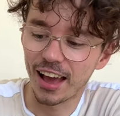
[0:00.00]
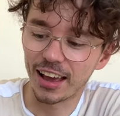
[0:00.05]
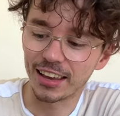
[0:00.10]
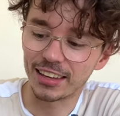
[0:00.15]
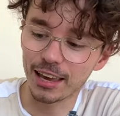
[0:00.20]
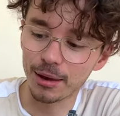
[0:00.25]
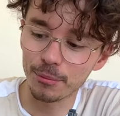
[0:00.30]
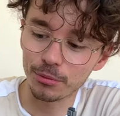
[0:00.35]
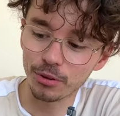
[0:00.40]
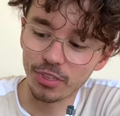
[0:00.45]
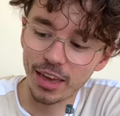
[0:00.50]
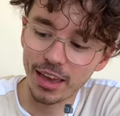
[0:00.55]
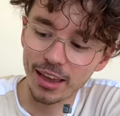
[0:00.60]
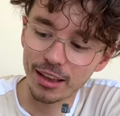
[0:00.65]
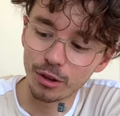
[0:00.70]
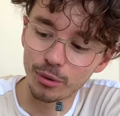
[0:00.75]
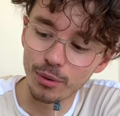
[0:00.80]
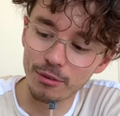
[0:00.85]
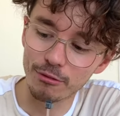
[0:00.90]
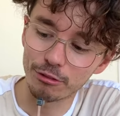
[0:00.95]
I kept the
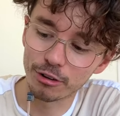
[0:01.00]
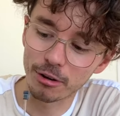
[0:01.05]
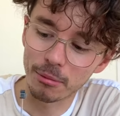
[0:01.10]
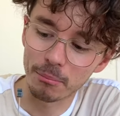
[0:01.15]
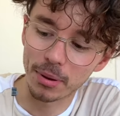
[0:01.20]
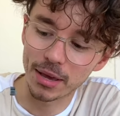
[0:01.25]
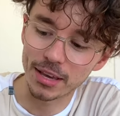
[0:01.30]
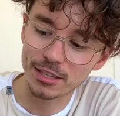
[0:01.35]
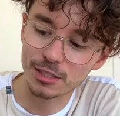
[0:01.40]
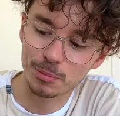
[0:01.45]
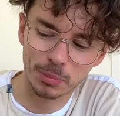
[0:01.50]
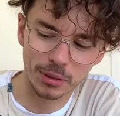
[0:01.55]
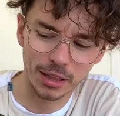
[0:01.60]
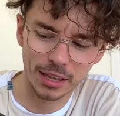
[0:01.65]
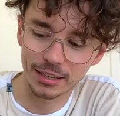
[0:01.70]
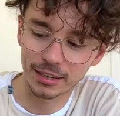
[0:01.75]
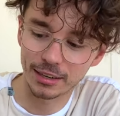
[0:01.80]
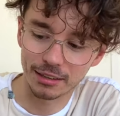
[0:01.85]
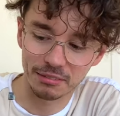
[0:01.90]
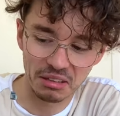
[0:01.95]
Halo Infinite base
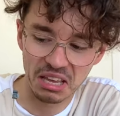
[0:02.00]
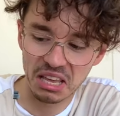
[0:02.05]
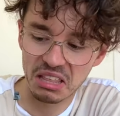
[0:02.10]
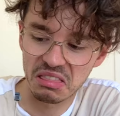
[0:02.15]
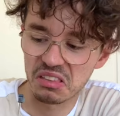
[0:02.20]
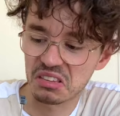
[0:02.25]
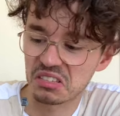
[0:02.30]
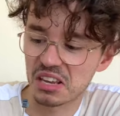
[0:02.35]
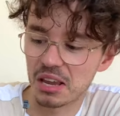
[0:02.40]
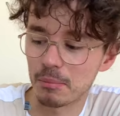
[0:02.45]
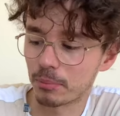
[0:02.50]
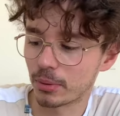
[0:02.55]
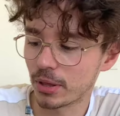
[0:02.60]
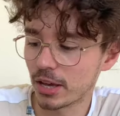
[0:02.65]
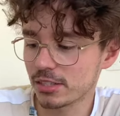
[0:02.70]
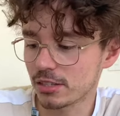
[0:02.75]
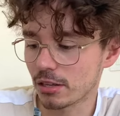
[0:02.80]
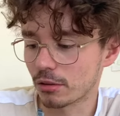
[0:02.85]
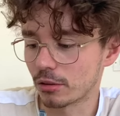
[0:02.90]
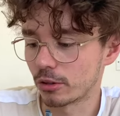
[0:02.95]
plate in the same
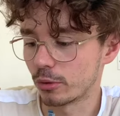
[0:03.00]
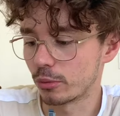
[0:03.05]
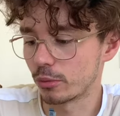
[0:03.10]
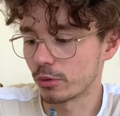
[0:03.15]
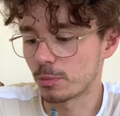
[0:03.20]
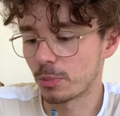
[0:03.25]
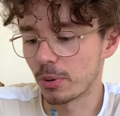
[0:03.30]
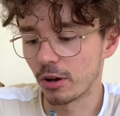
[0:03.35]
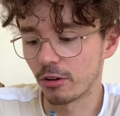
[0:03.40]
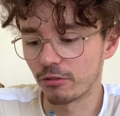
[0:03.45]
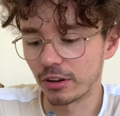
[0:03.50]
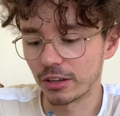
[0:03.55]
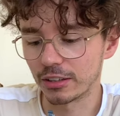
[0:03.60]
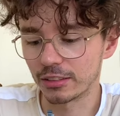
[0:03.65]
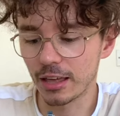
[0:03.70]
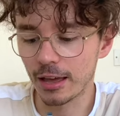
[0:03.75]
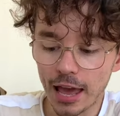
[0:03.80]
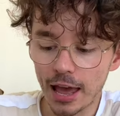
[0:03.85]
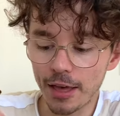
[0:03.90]
place, I thought it was perfect there.